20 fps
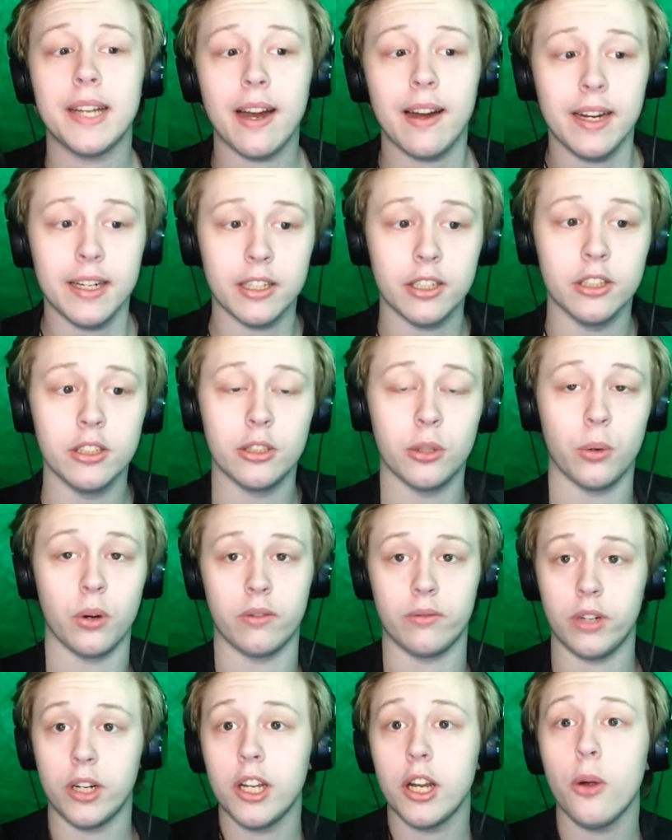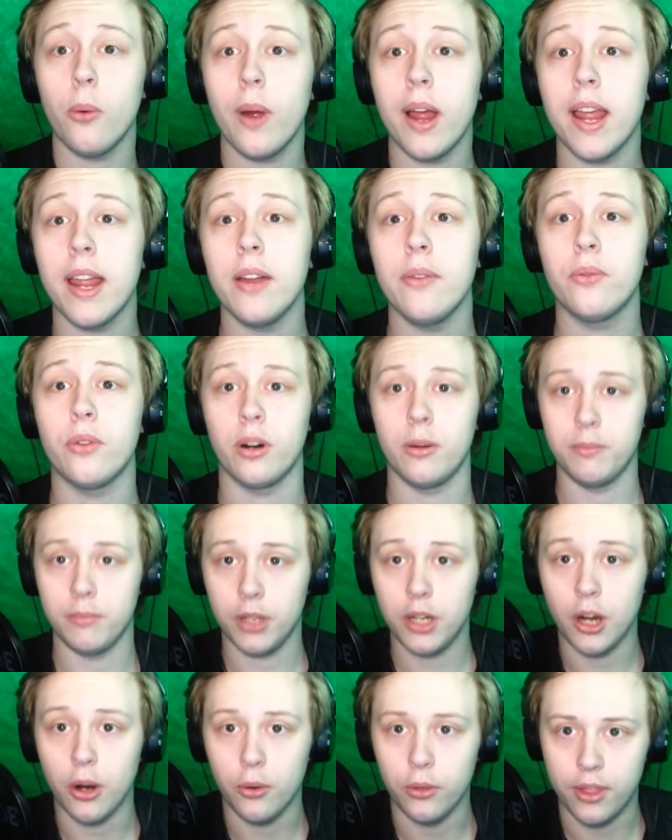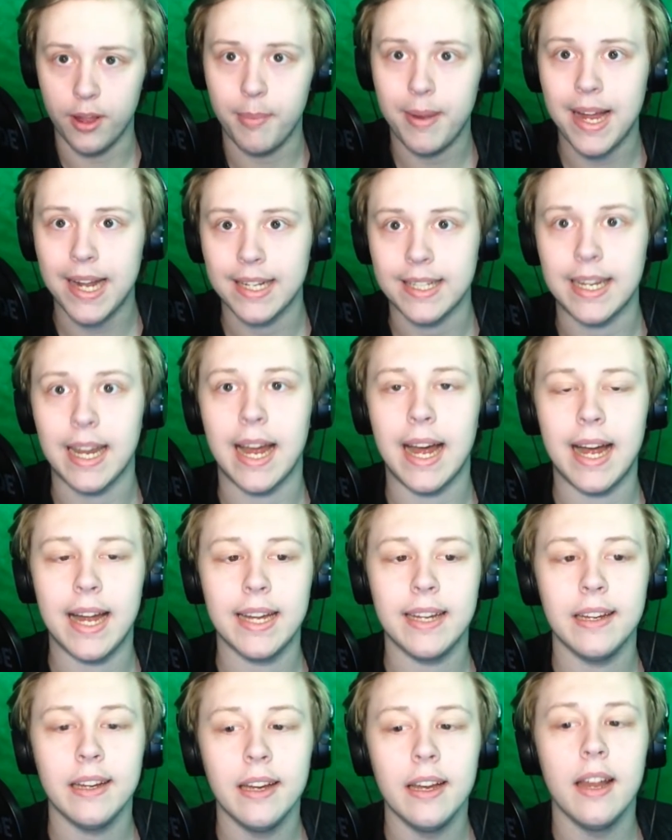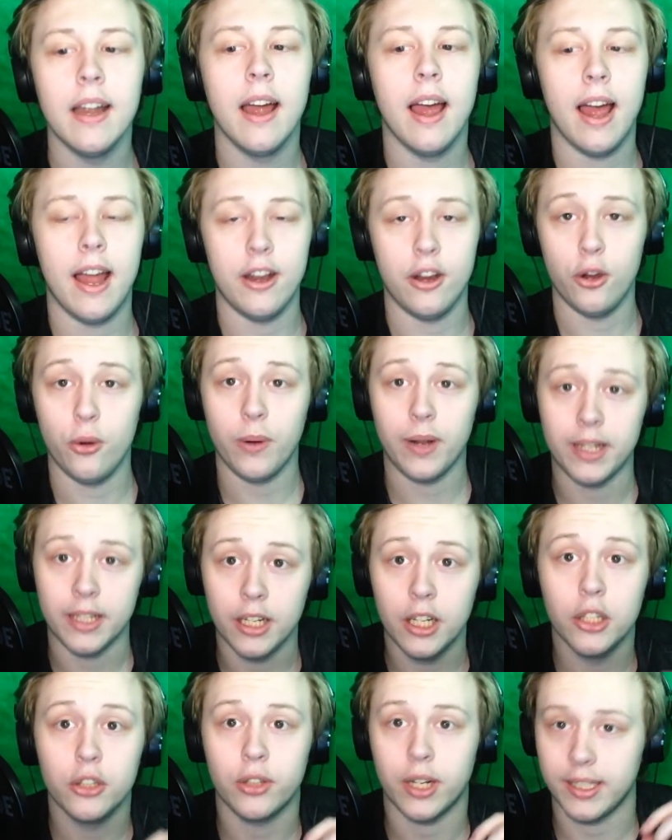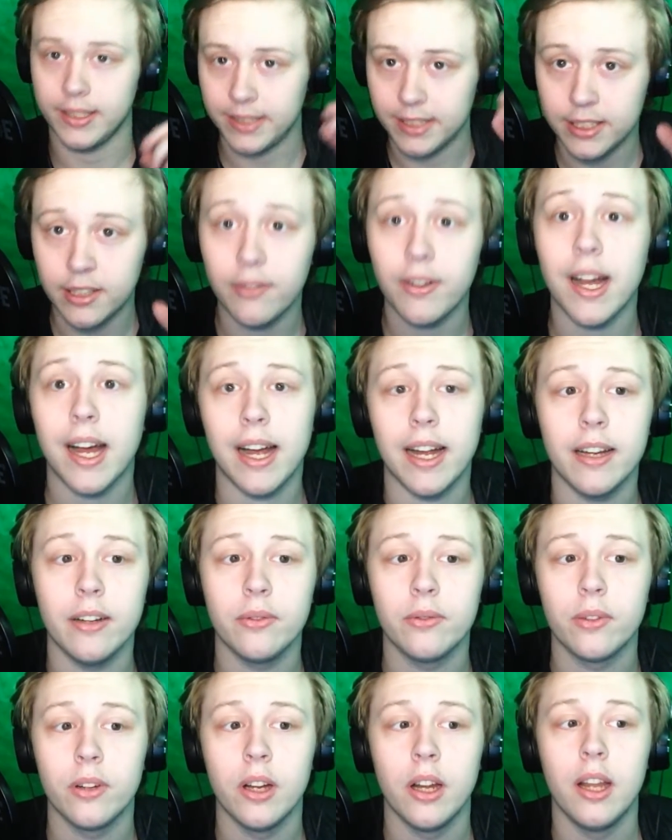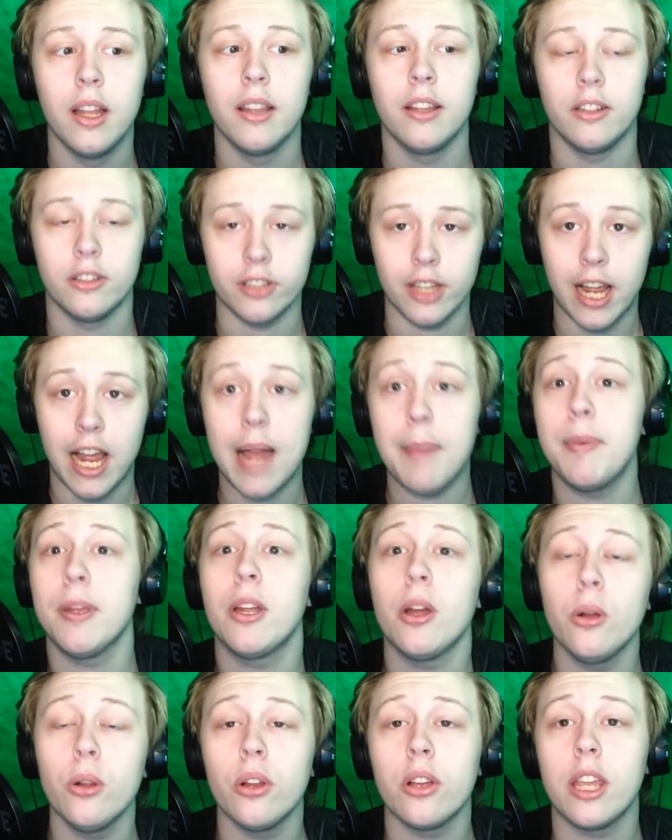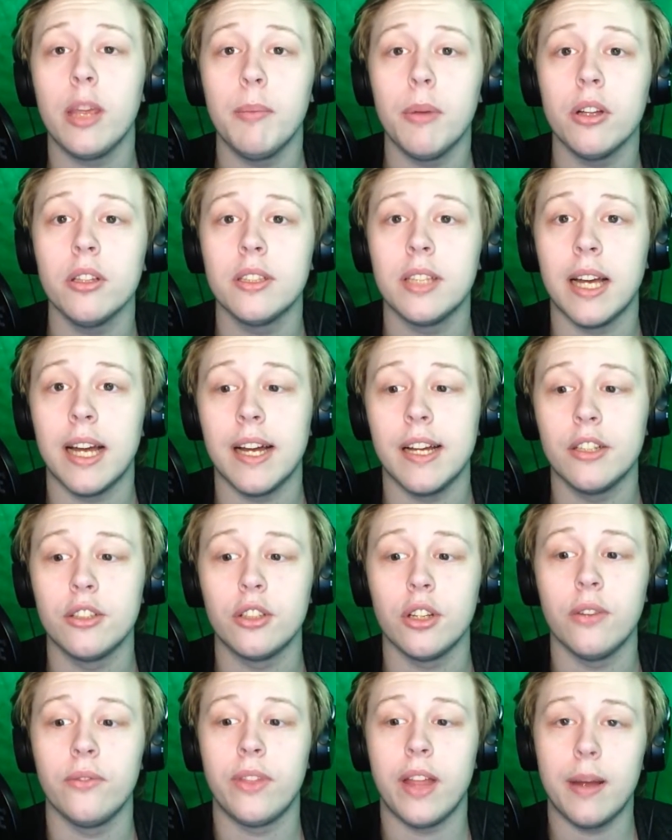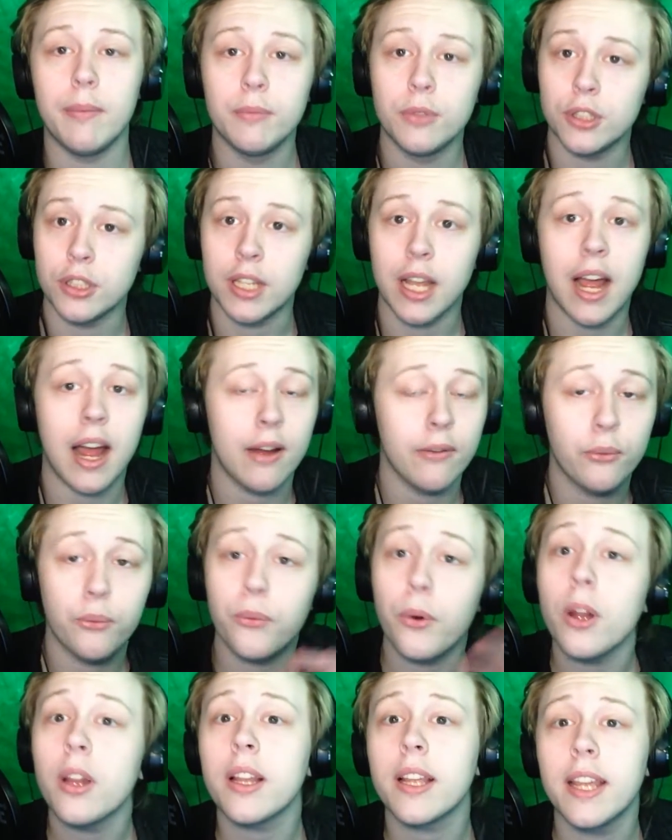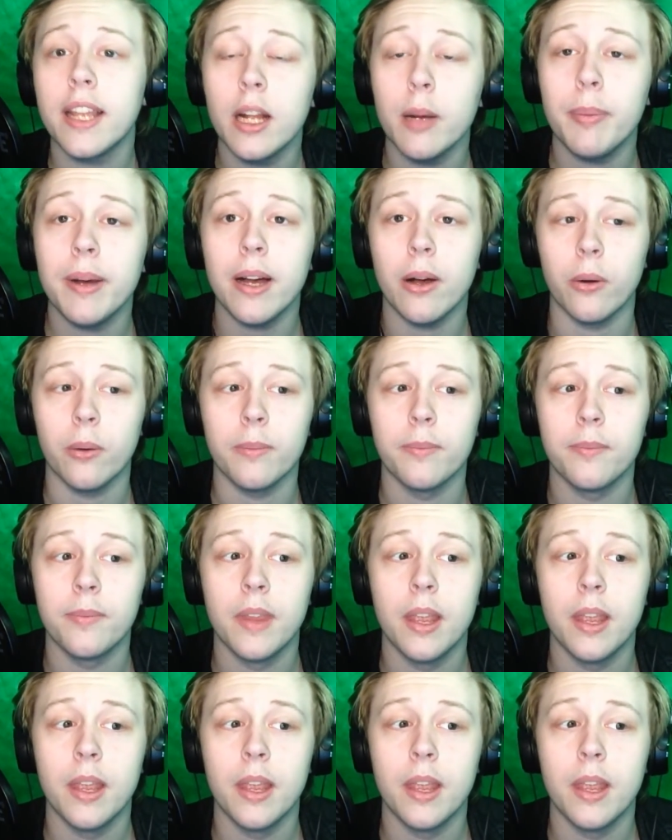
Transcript: characters who are running away from, you know, the bad guy, and who are trying to survive. There is a happy-go-lucky montage of them just frolicking about,